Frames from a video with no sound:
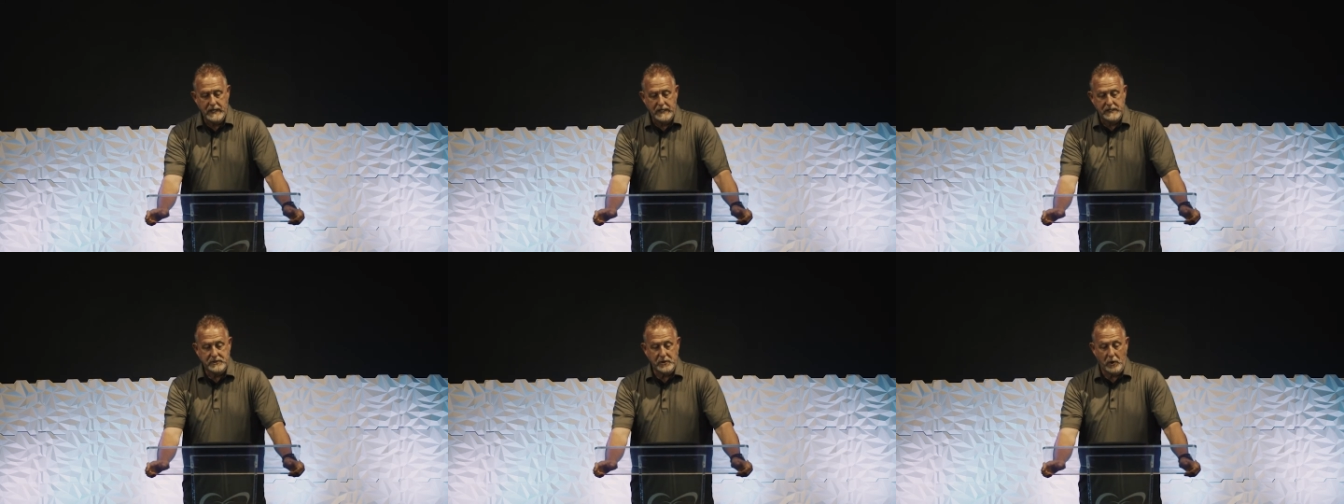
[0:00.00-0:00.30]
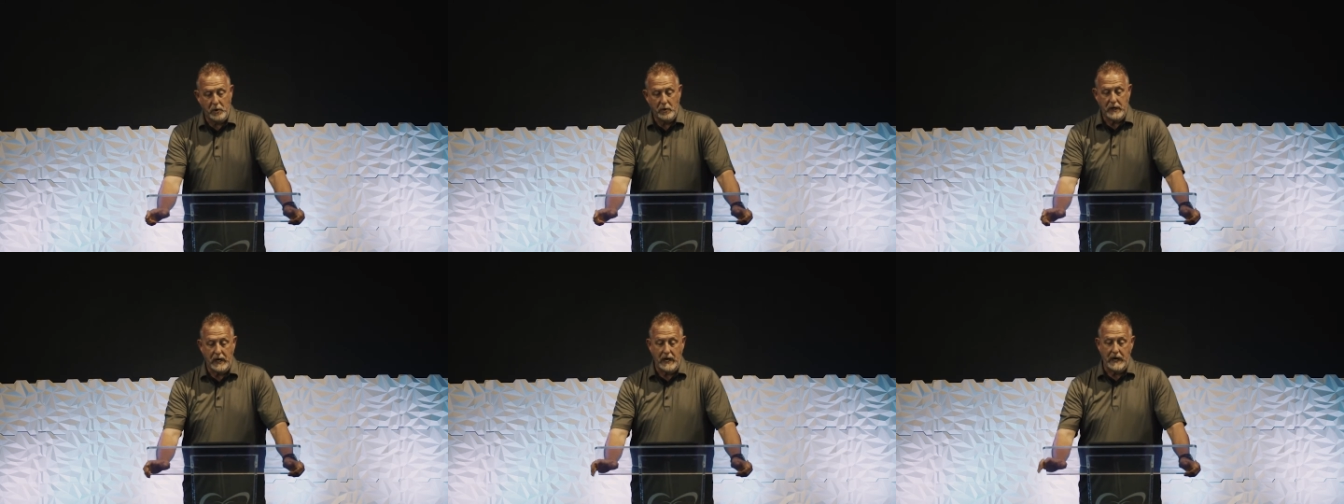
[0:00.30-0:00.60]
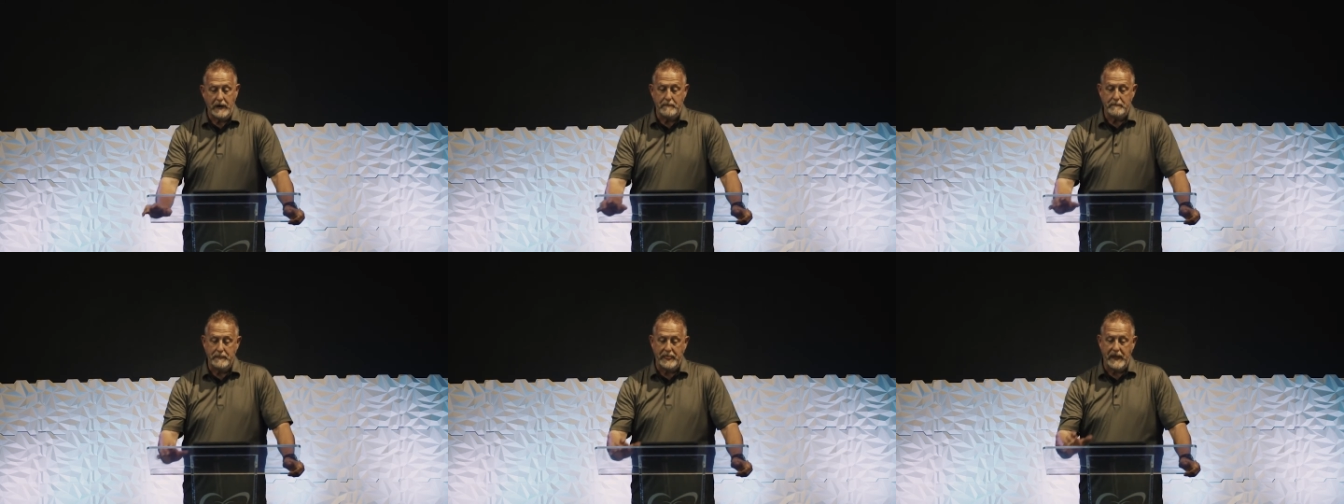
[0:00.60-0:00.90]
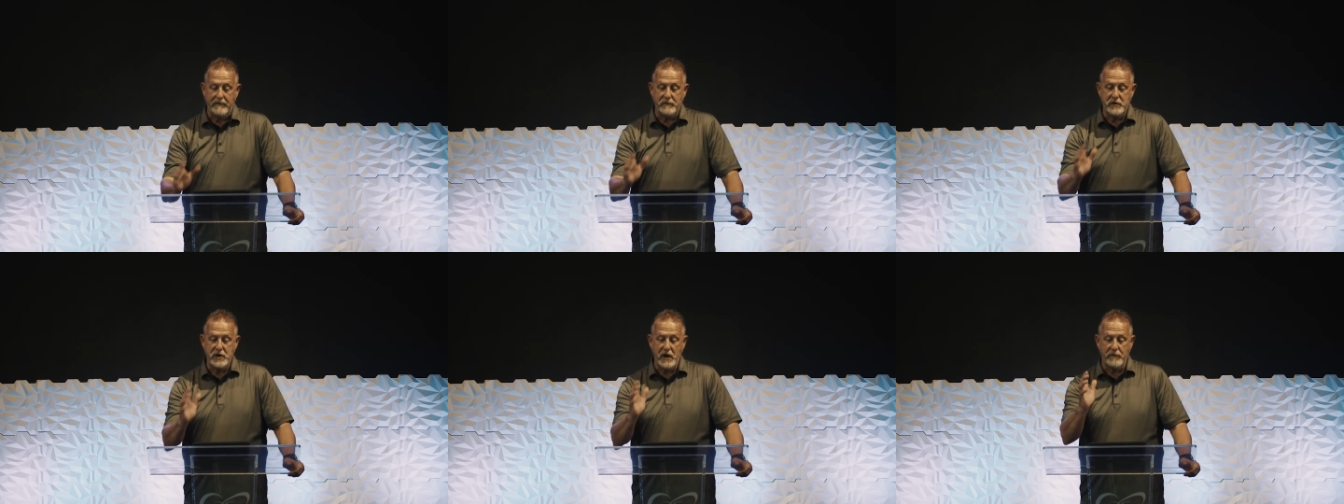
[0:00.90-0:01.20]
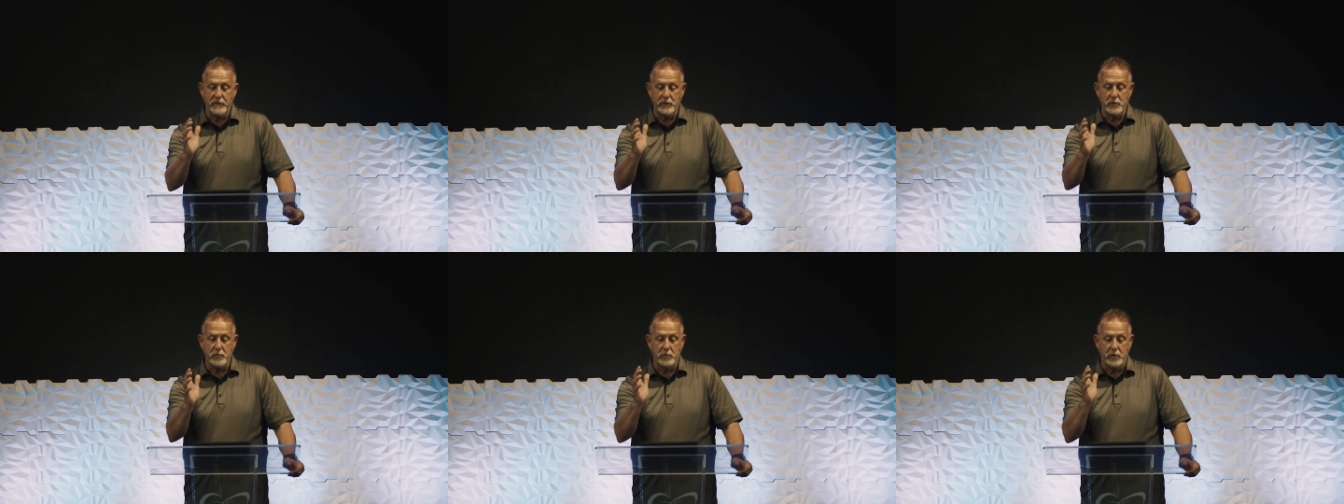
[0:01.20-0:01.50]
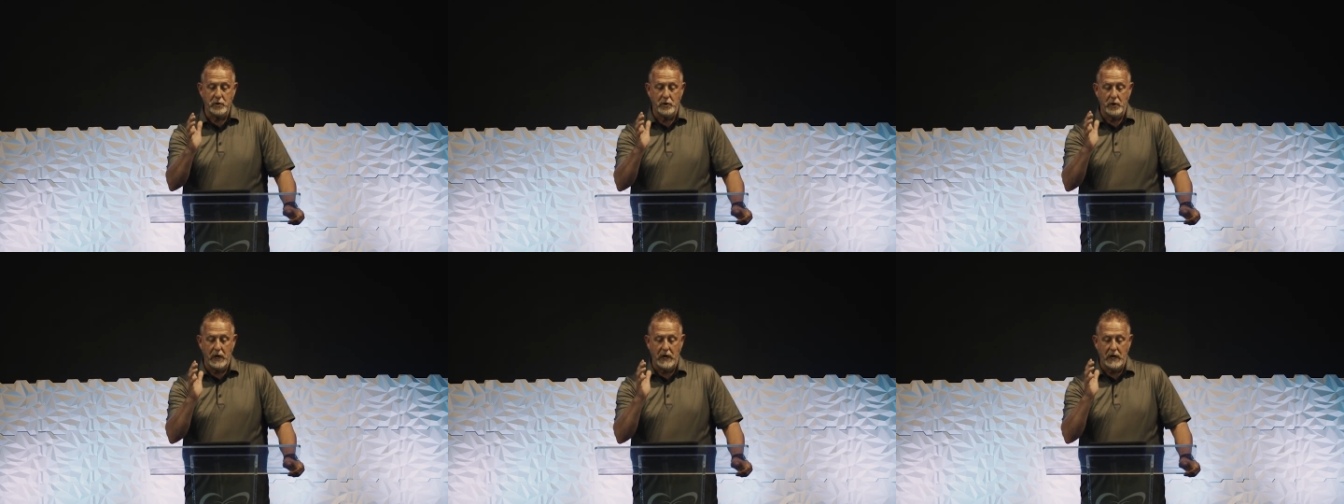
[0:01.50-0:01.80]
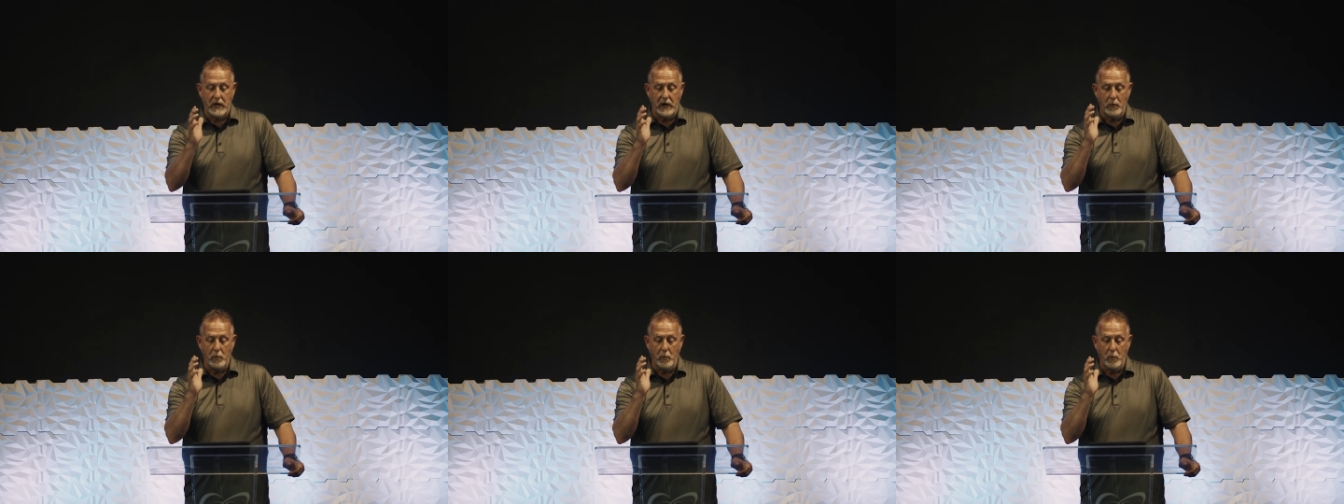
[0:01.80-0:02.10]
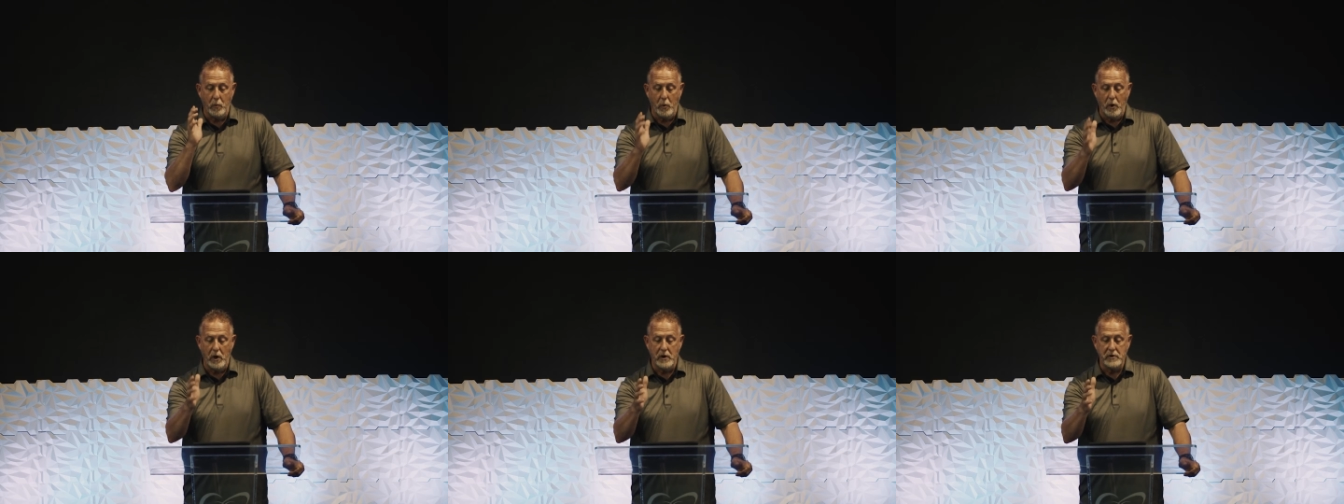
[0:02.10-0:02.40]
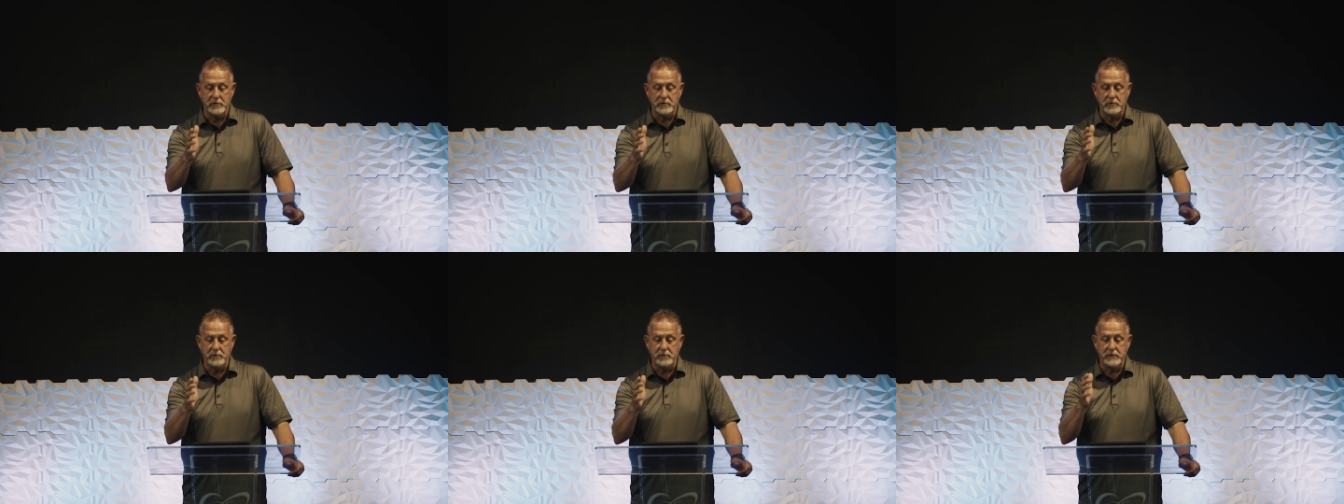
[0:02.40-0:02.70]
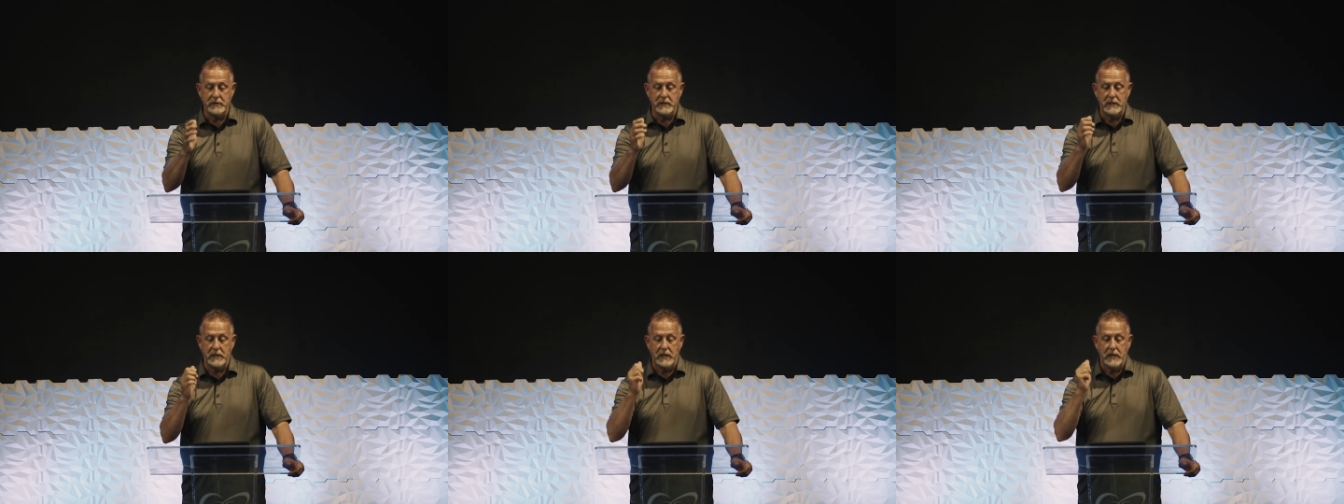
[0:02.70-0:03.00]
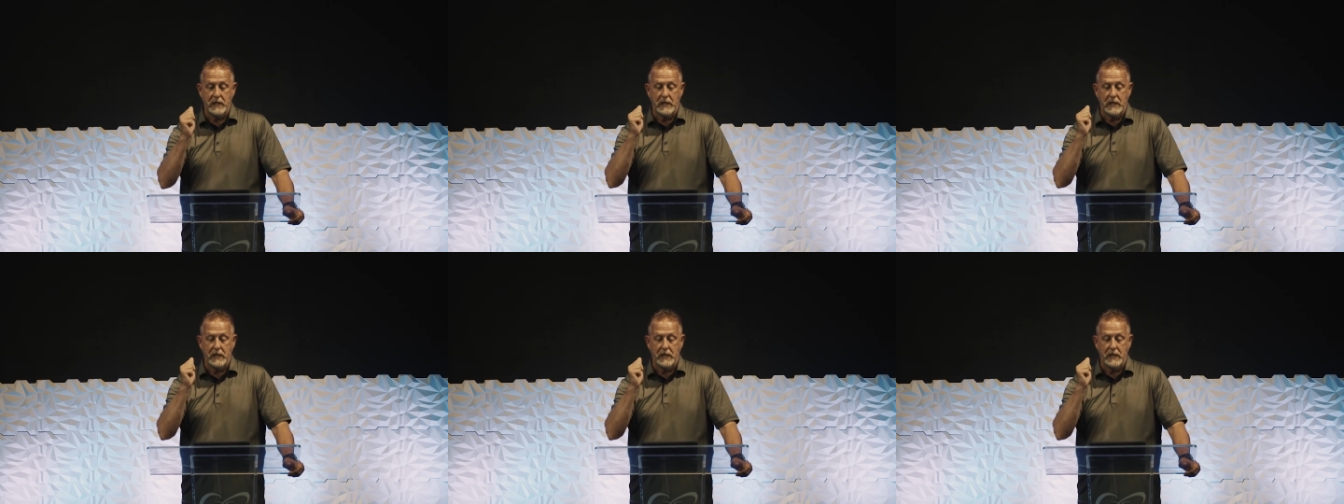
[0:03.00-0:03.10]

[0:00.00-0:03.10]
So have you ever wondered